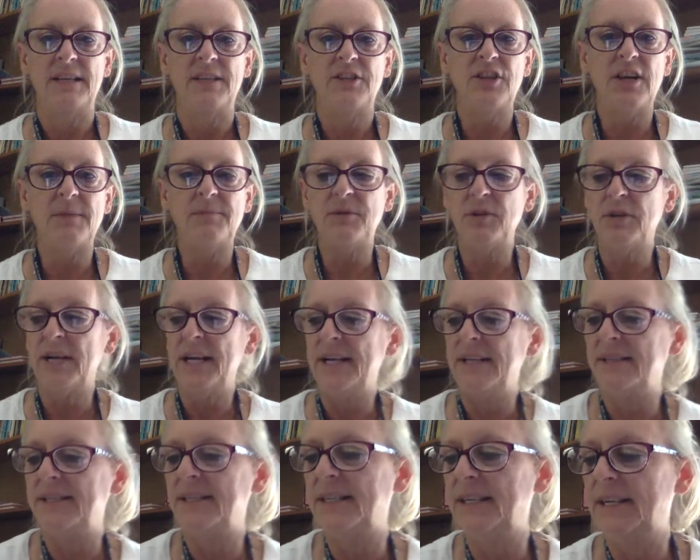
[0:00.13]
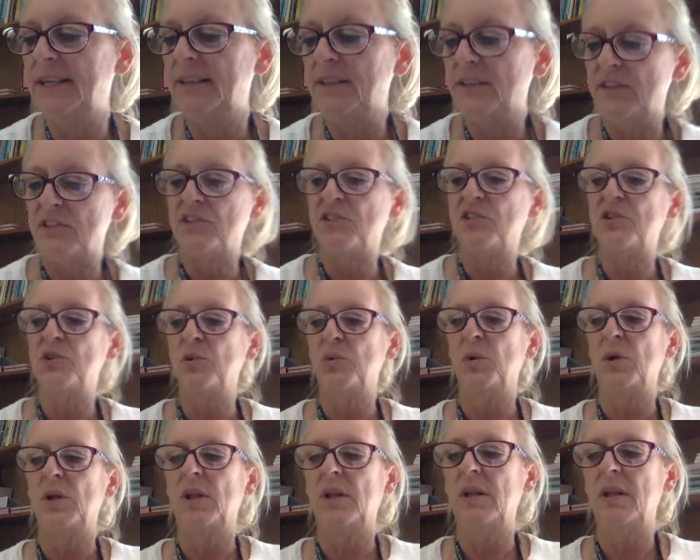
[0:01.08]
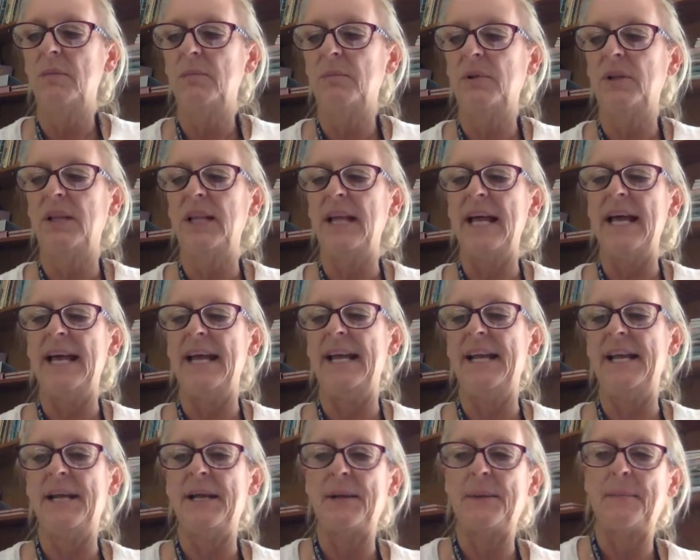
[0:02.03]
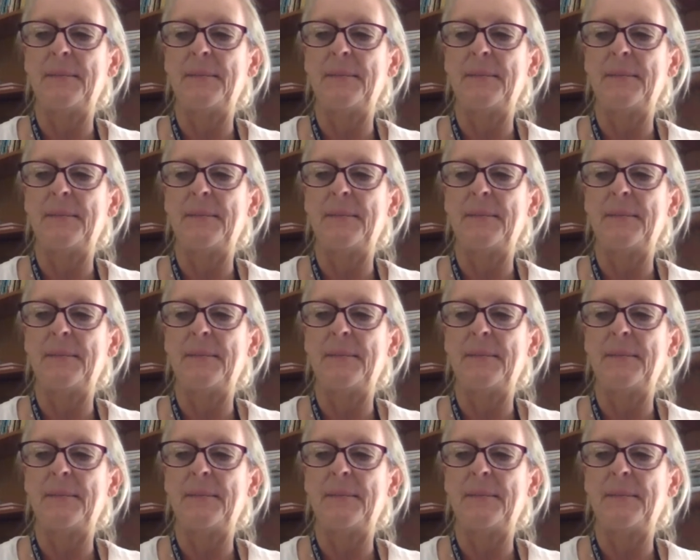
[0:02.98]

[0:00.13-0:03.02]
Chapter 18, The School Play.